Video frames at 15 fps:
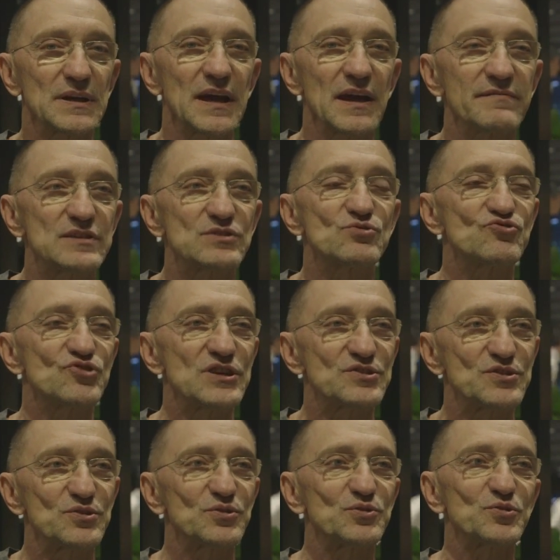give a
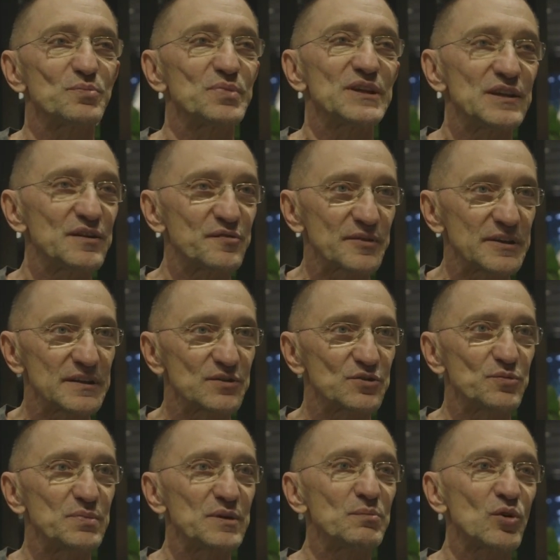suggestion to be different,
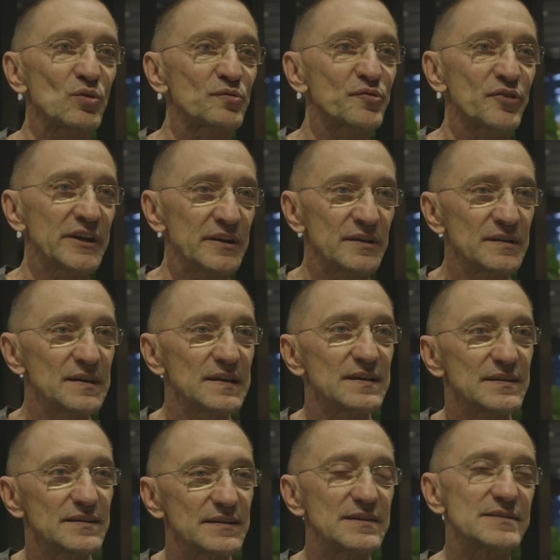to be more free.
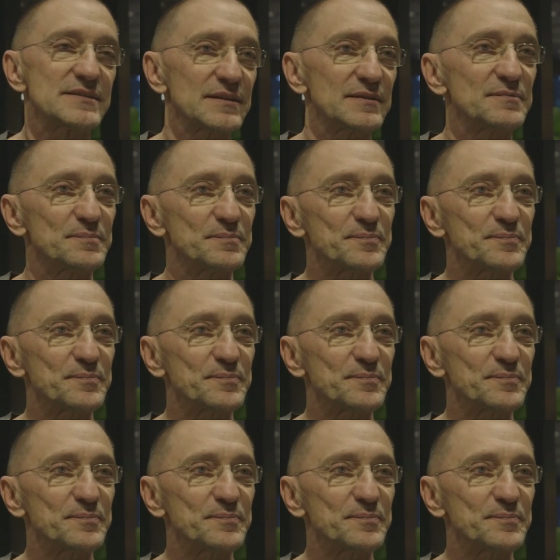That's it.